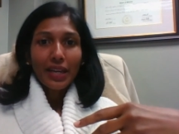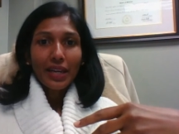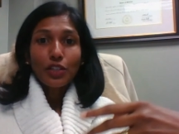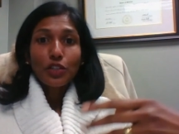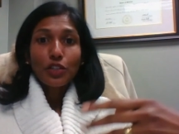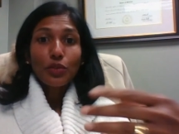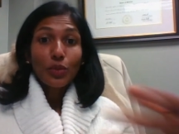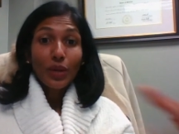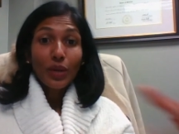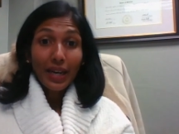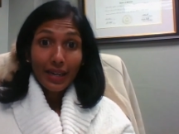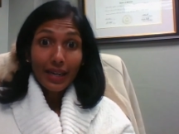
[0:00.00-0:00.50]
and
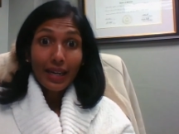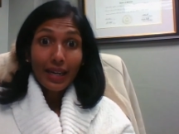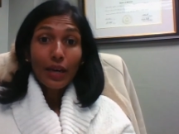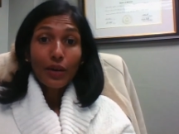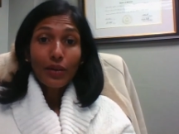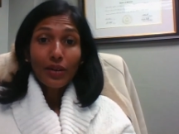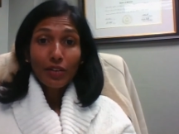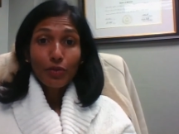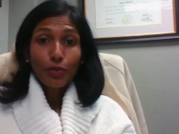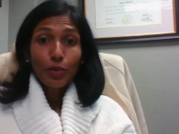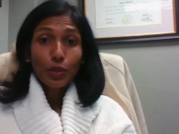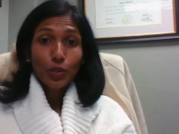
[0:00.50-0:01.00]
you
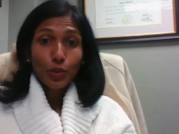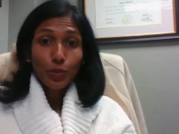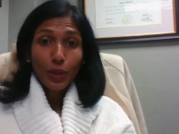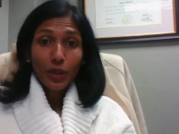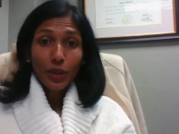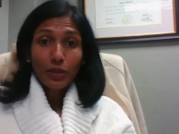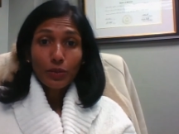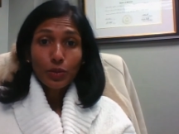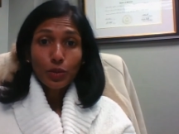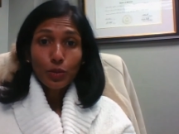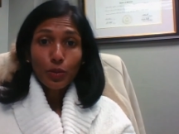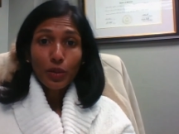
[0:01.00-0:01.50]
now have
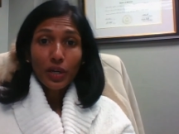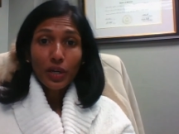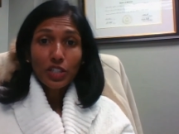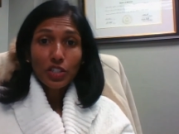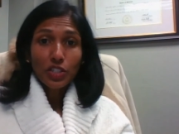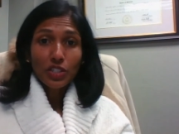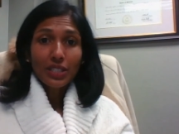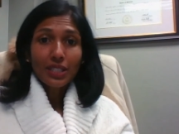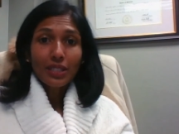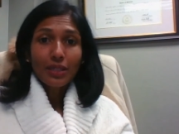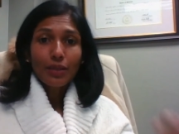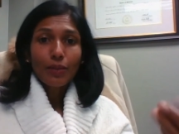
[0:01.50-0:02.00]
postpartum
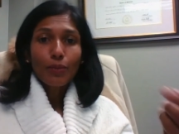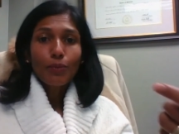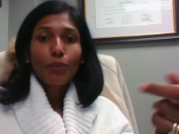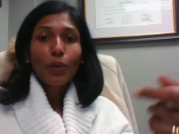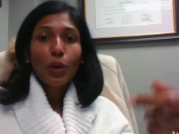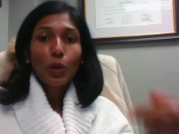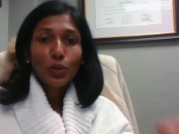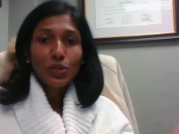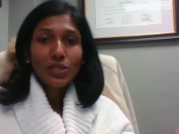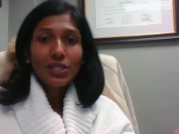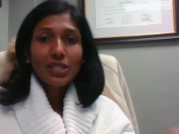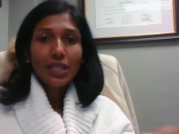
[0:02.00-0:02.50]
depression,
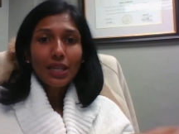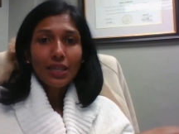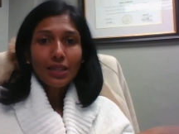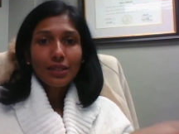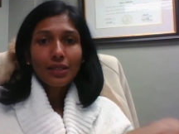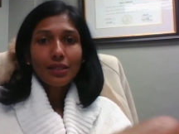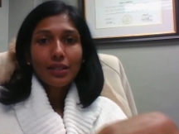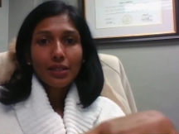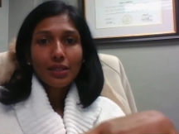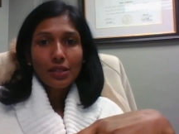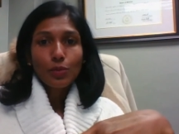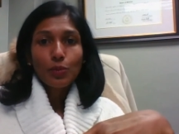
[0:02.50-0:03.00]
most
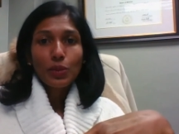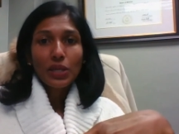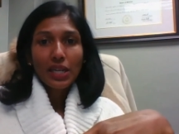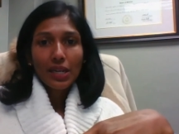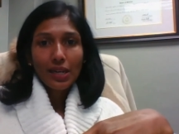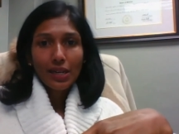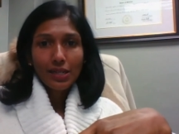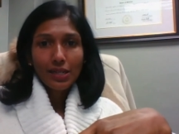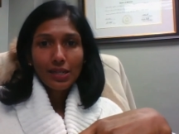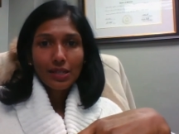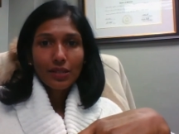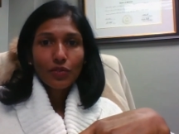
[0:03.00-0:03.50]
likely it's
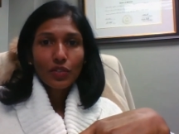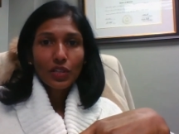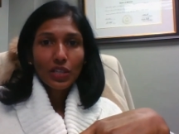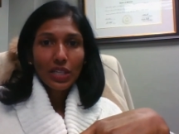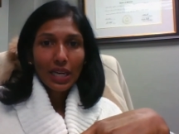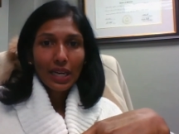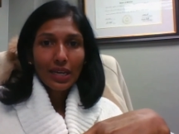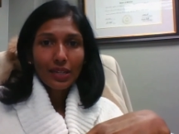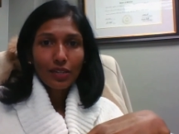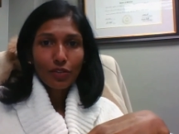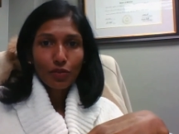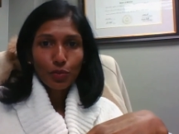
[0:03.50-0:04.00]
because of a
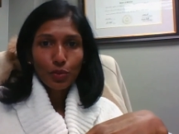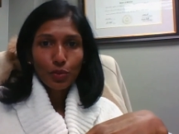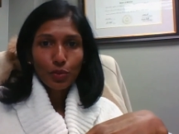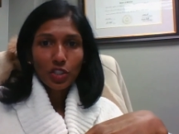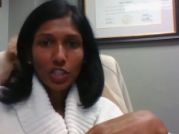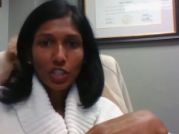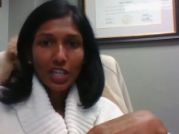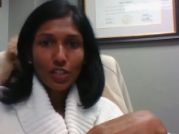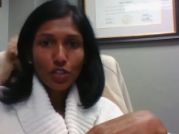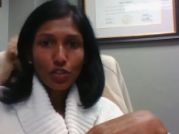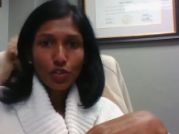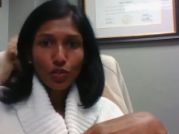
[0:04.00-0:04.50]
lack of
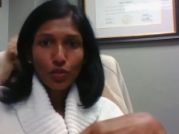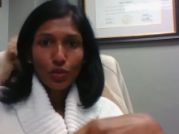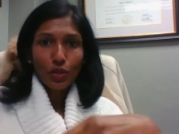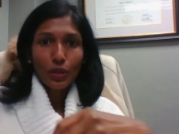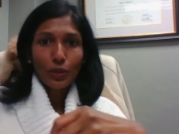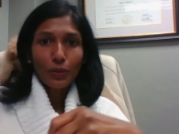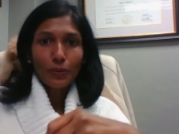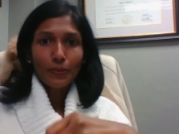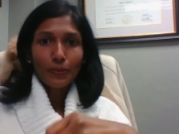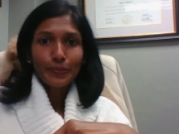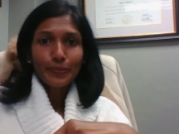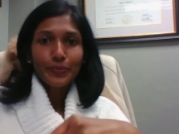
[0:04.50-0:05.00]

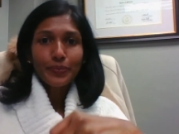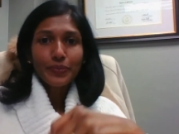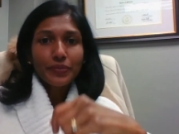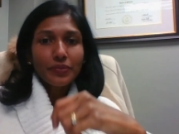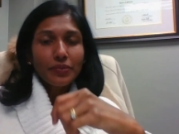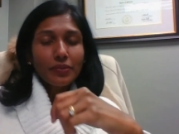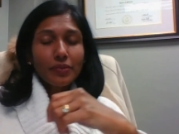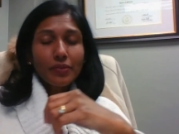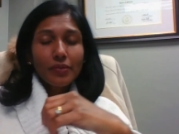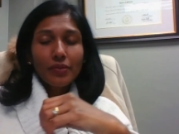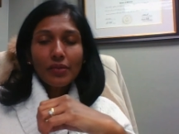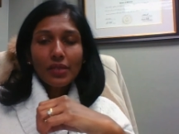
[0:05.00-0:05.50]
progesterone.
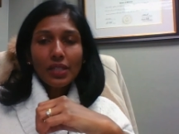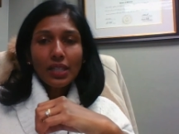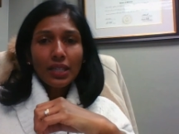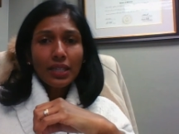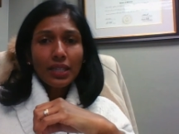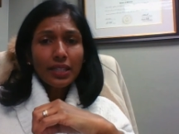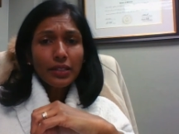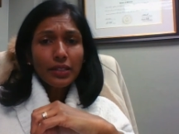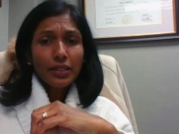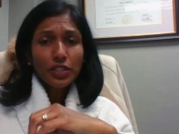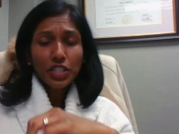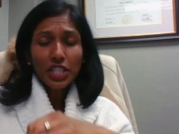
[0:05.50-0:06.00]

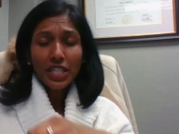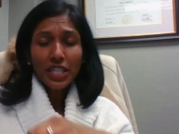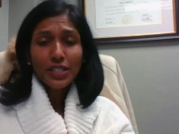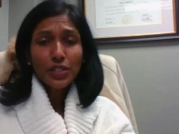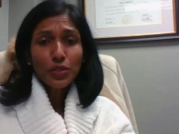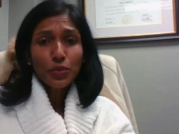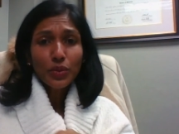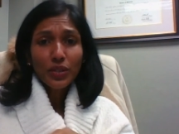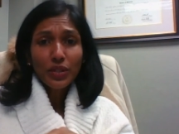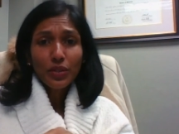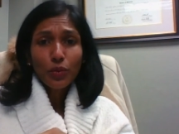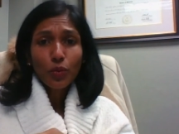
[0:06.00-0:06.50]
And
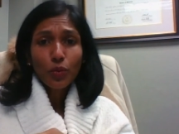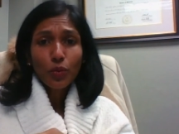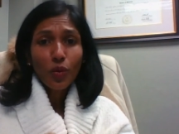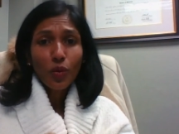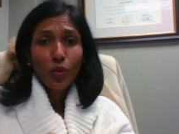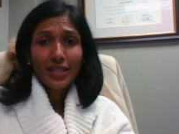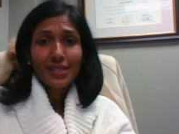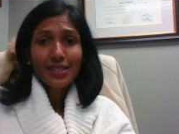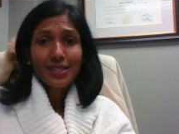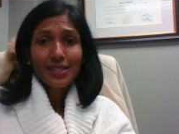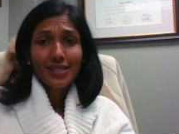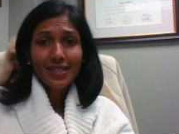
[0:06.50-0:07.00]
just with
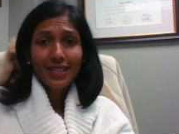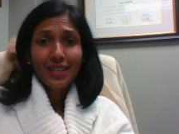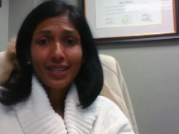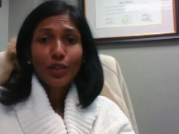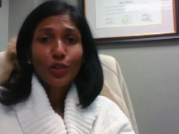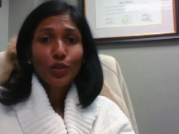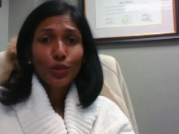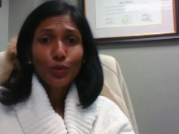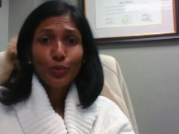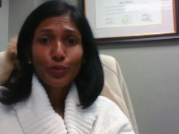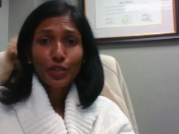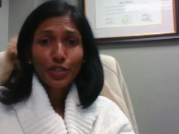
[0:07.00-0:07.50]
one
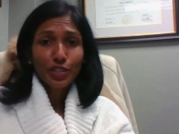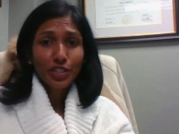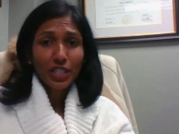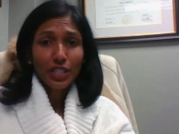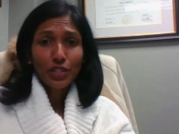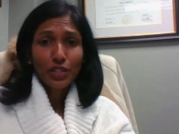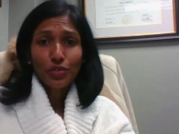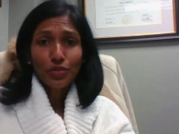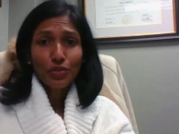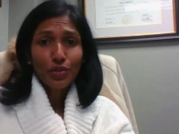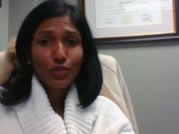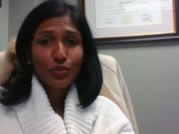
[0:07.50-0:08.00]
single
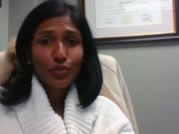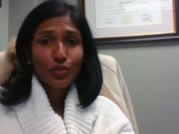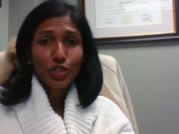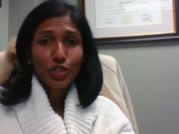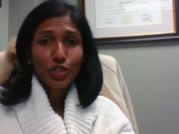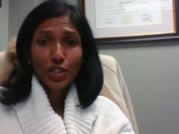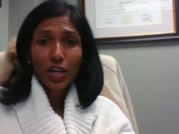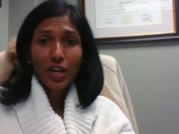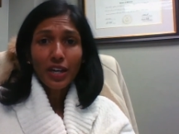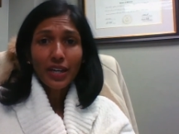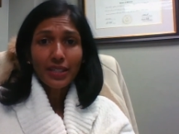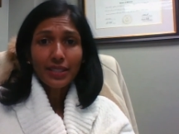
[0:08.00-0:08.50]
progesterone
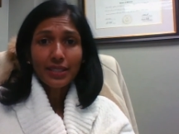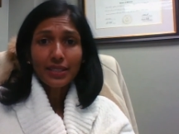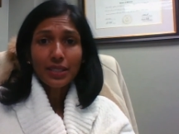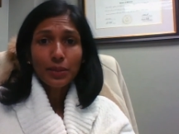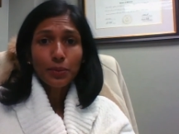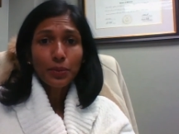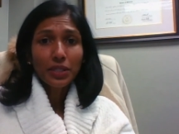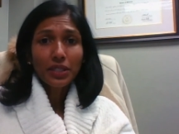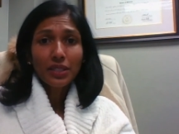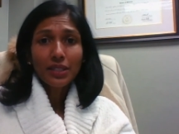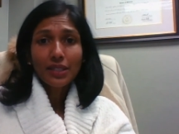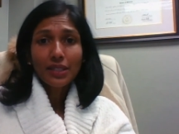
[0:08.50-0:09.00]
shot,
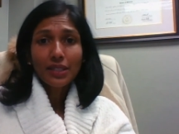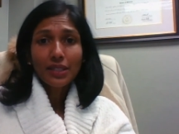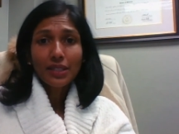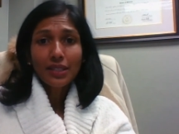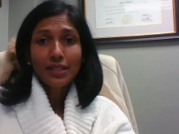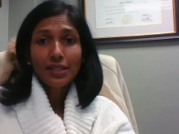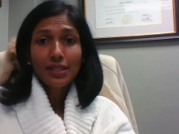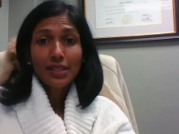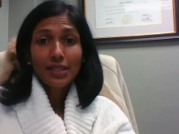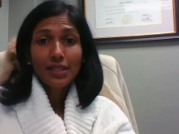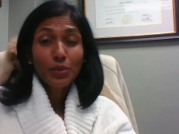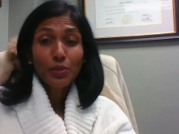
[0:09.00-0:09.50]
typically
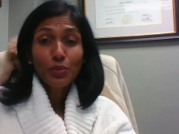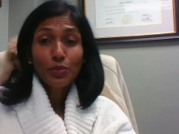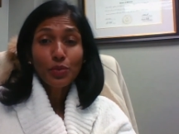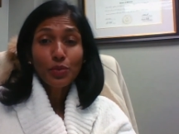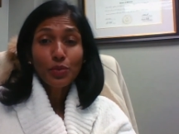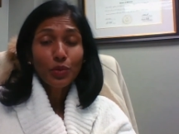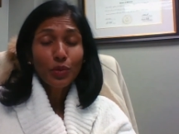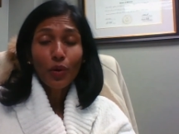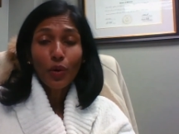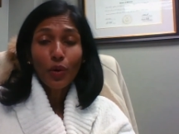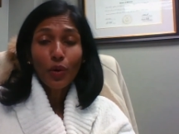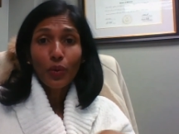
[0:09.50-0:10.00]
the
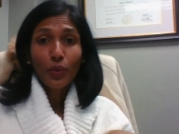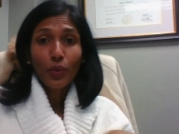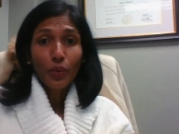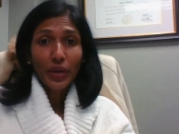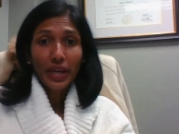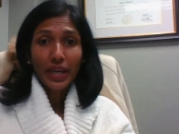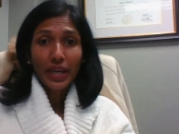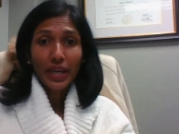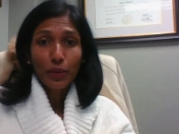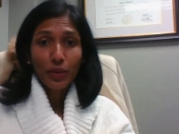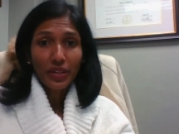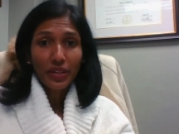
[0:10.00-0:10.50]
symptoms will go
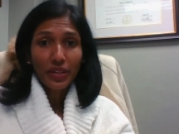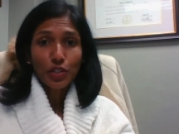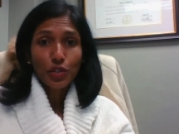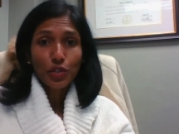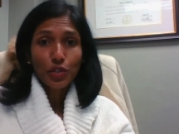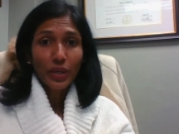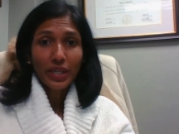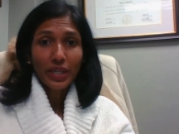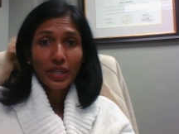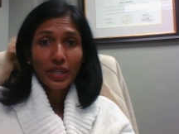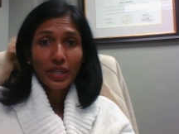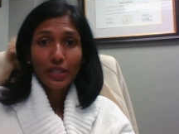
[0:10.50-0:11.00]
away
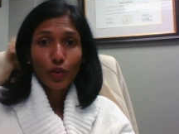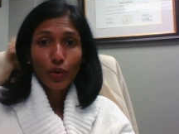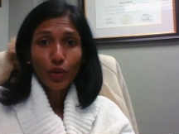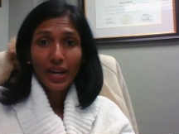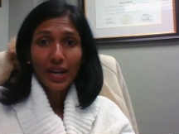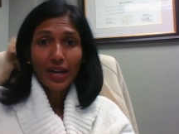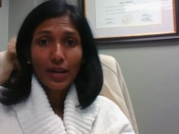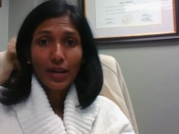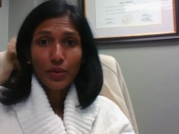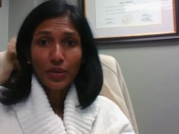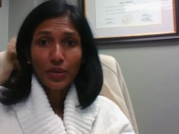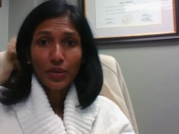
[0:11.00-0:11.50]
within
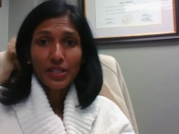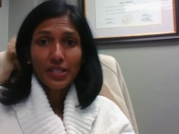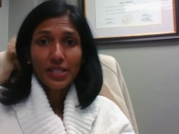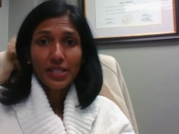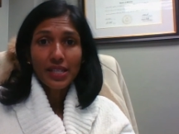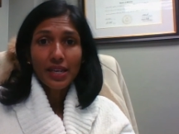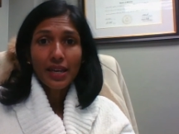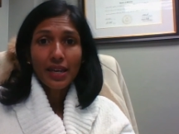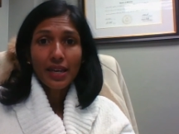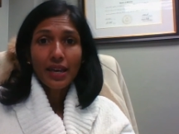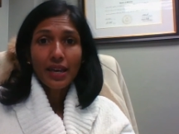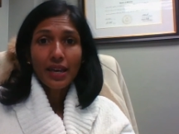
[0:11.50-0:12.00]
24
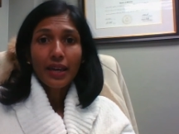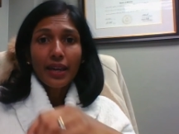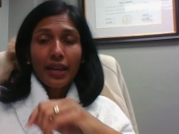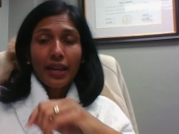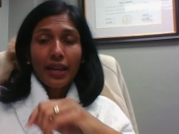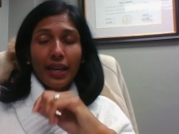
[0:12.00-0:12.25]
hours.